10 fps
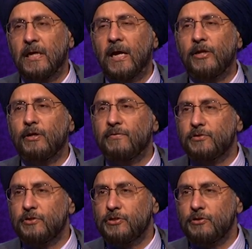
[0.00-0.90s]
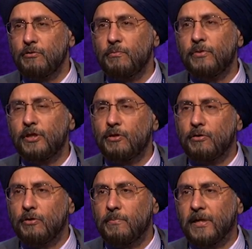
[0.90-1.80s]
and you have to assume that you're
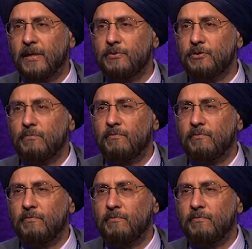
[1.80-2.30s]
going to be able to